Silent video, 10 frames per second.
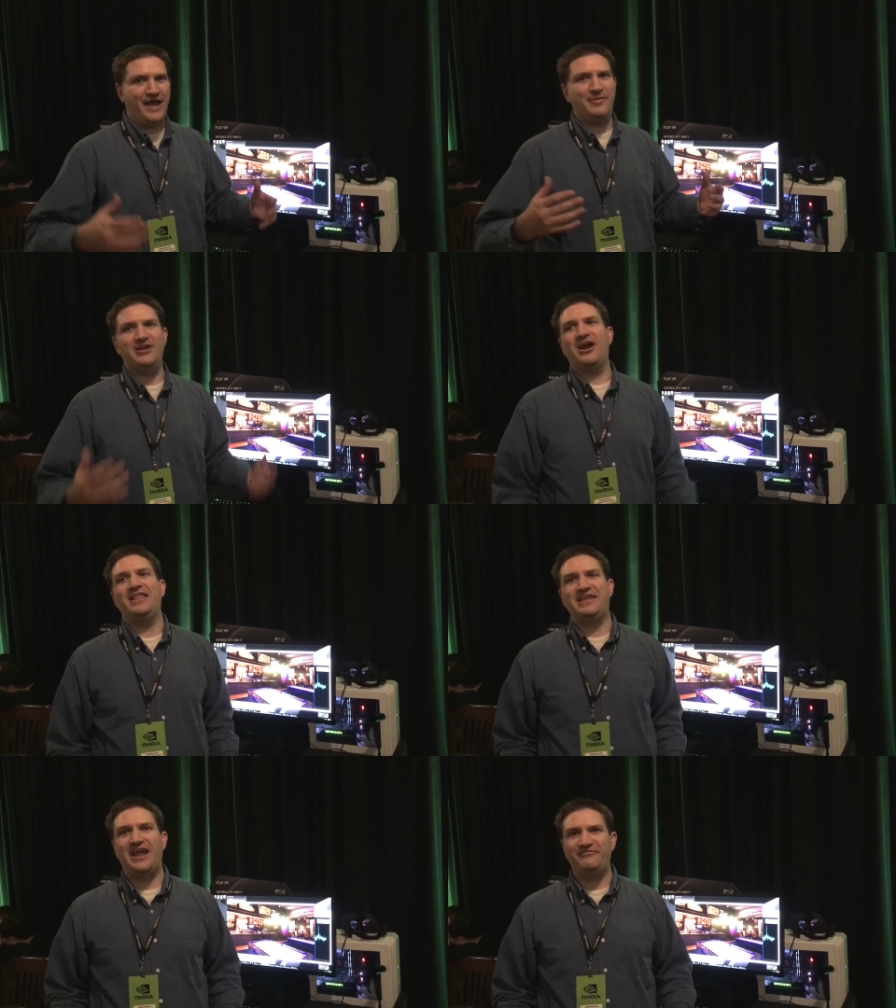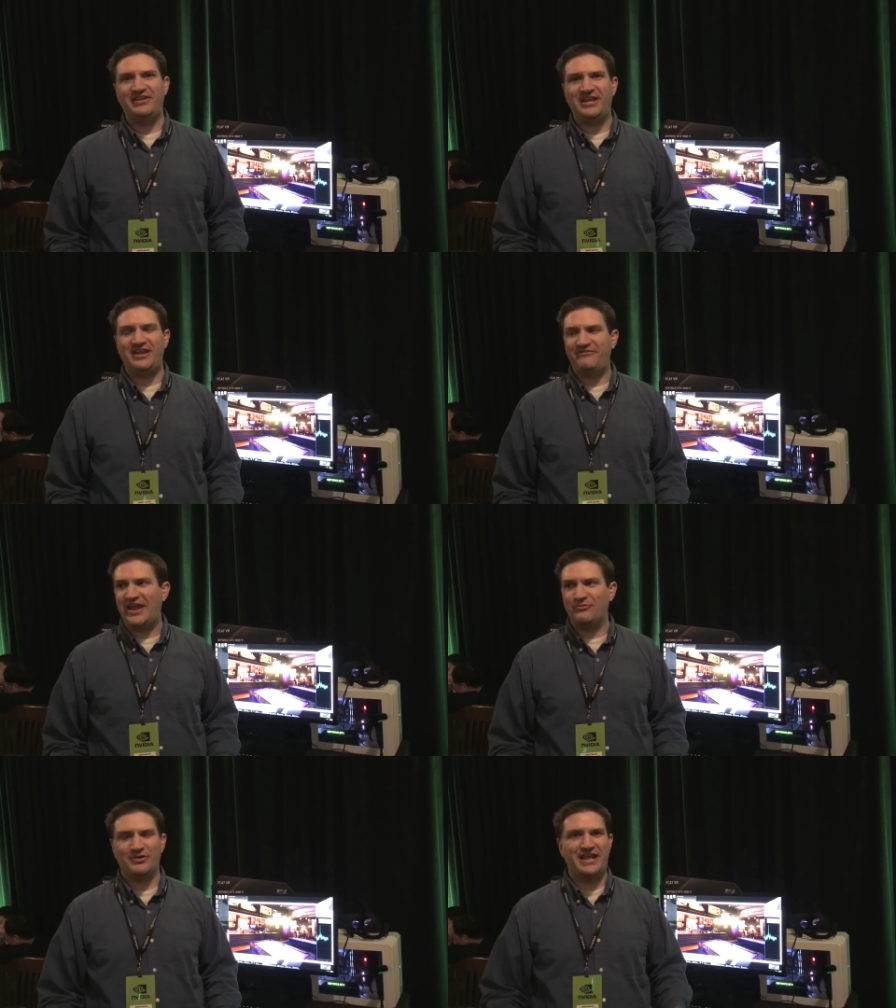I'm here at the NVIDIA
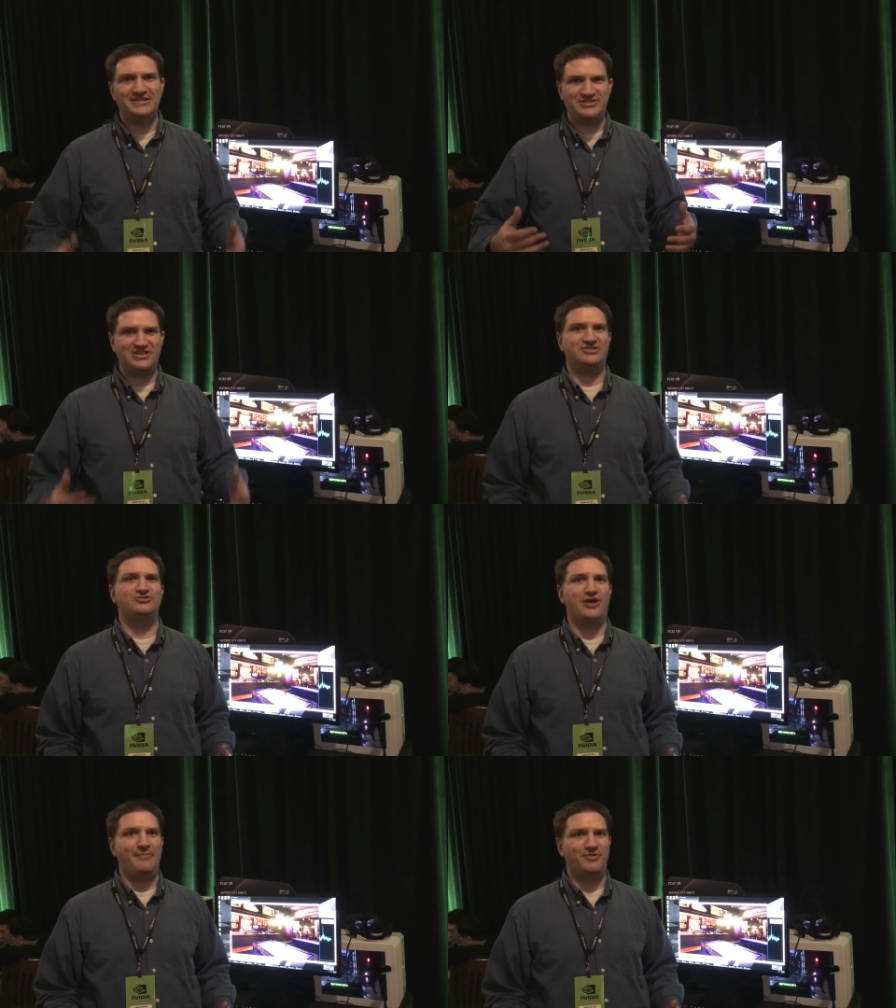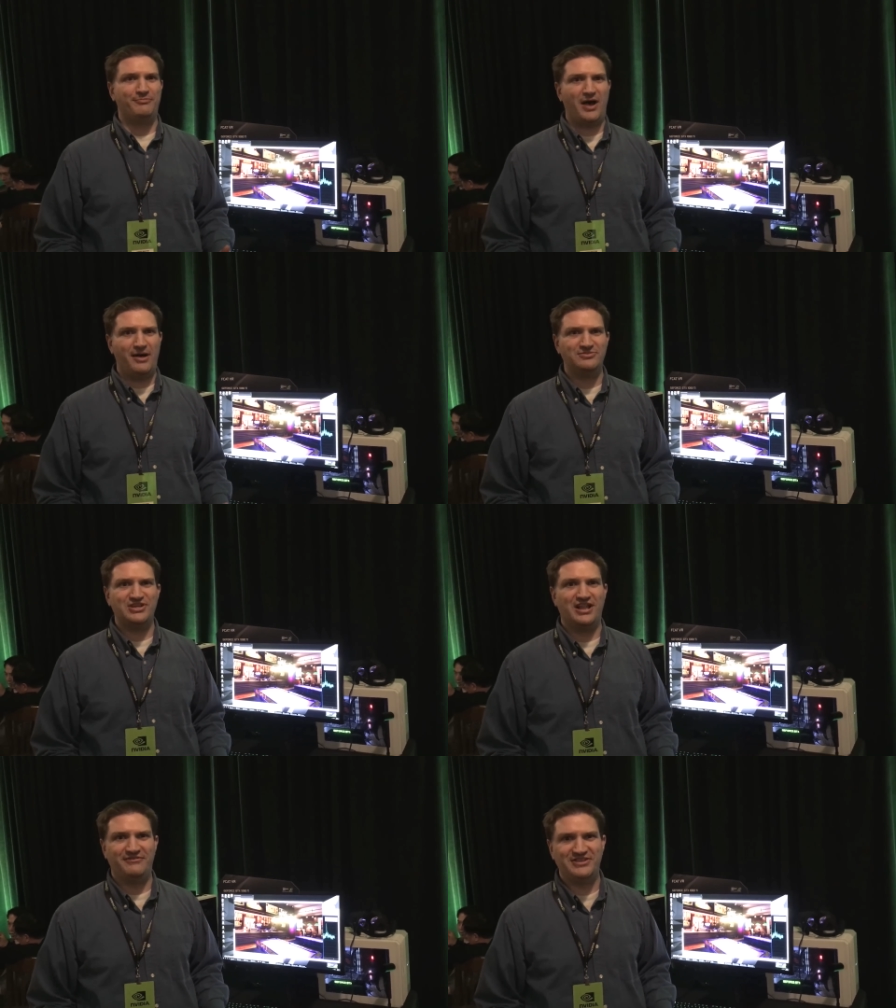event where they just dropped the
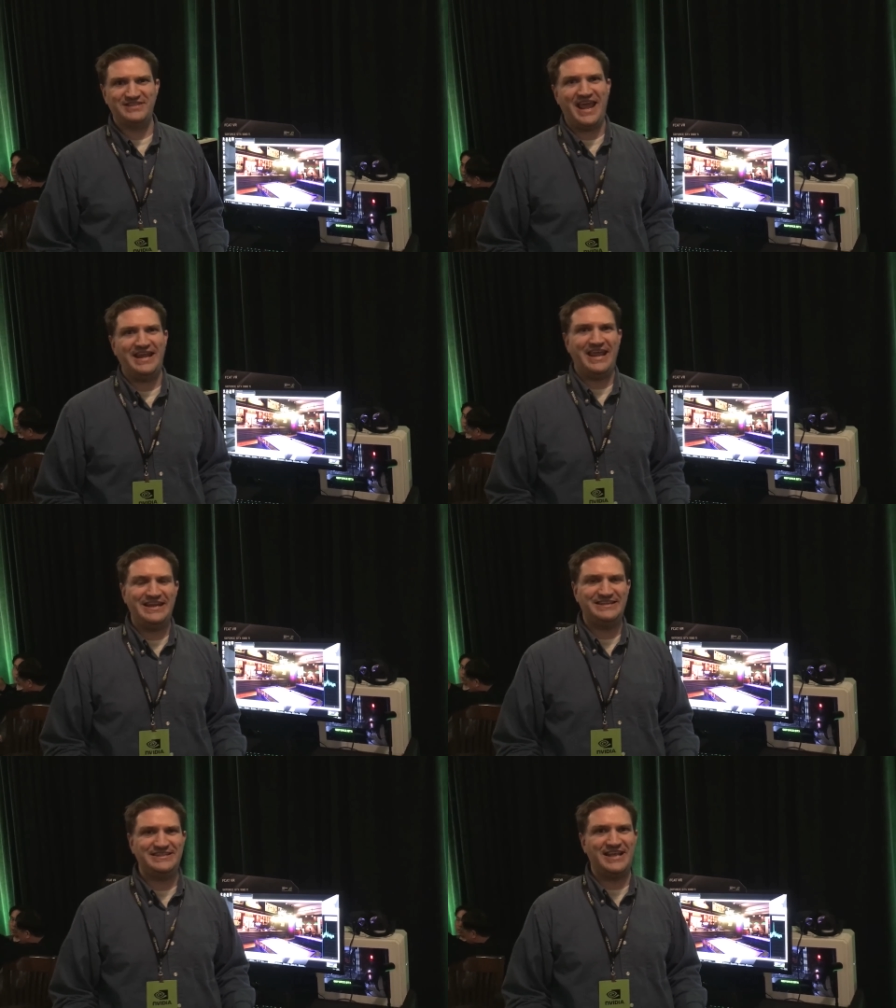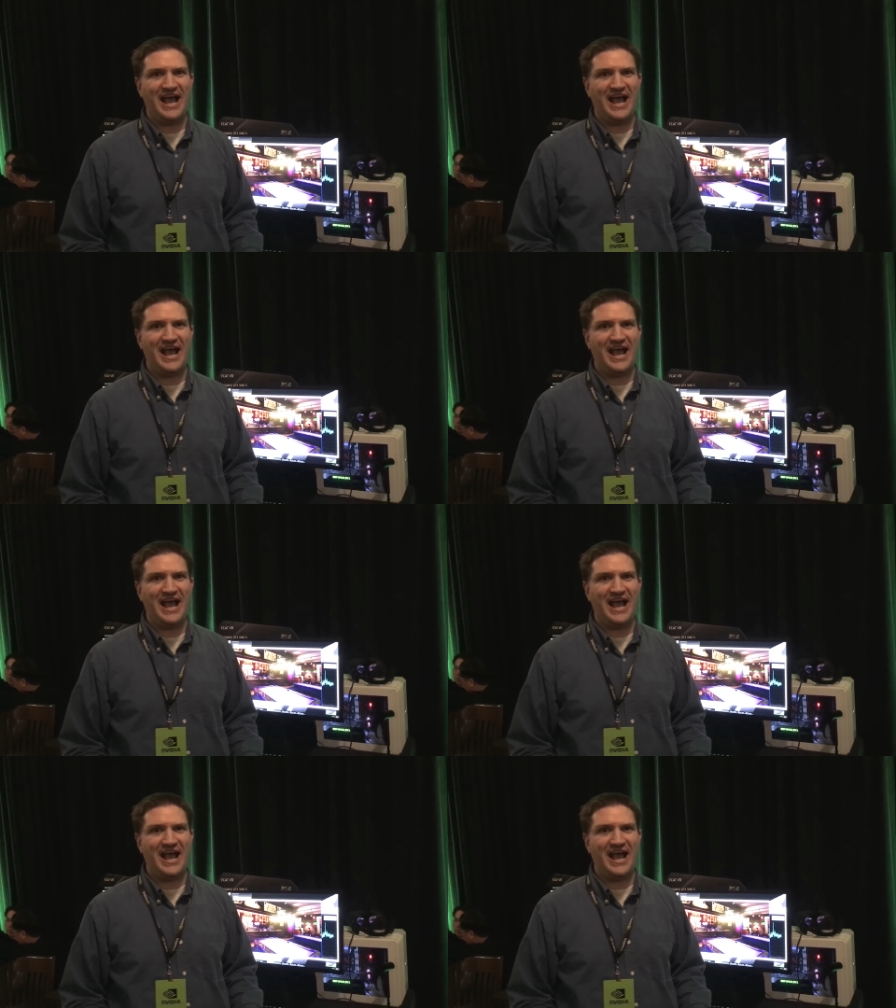bombshell of the 1080 Ti.